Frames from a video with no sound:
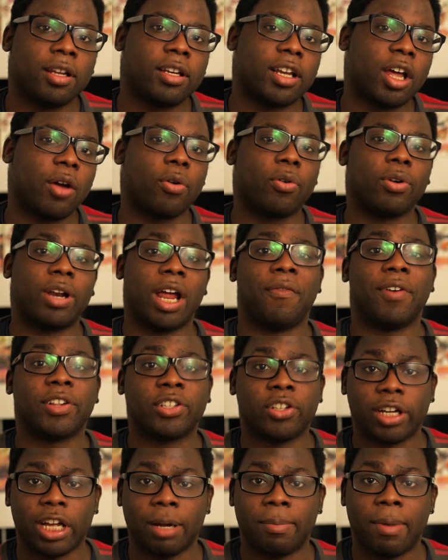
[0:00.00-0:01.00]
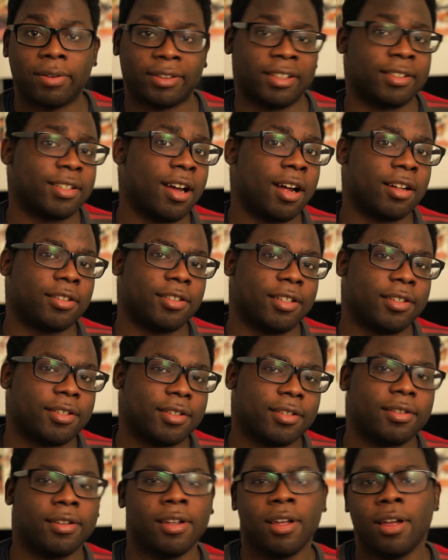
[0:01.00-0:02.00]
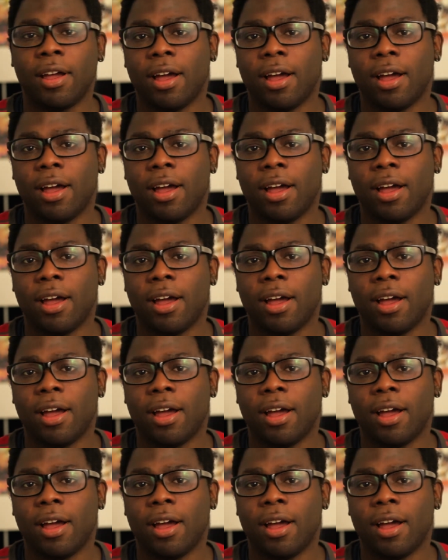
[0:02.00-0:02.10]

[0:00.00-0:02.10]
that we could ever talk about as artists,